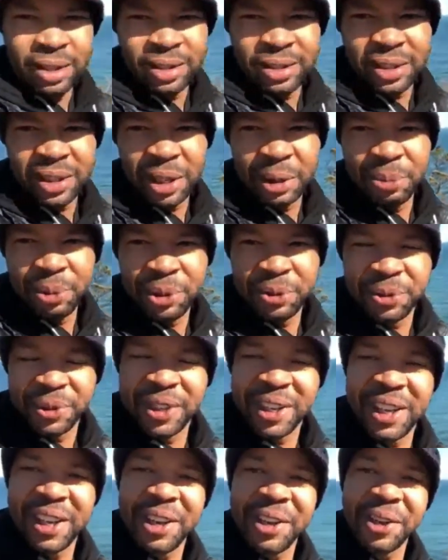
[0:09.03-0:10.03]
It's another beautiful
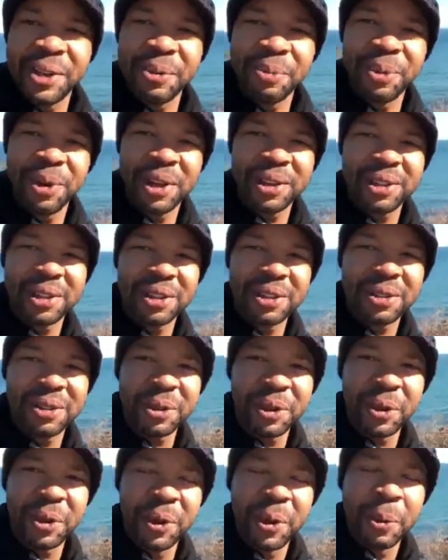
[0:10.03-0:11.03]
day here in Martha's,
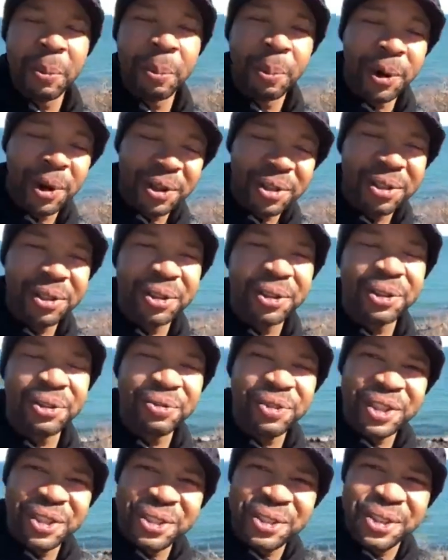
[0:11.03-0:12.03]
Martha's
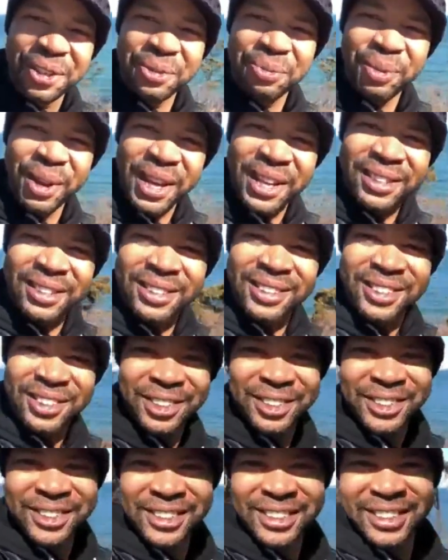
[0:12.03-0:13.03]
Vineyard,
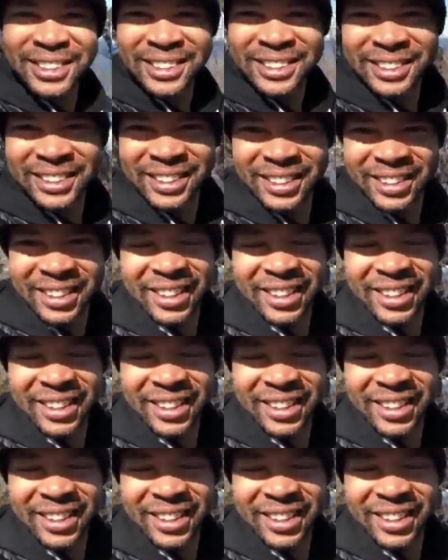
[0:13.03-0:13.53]
Massachusetts.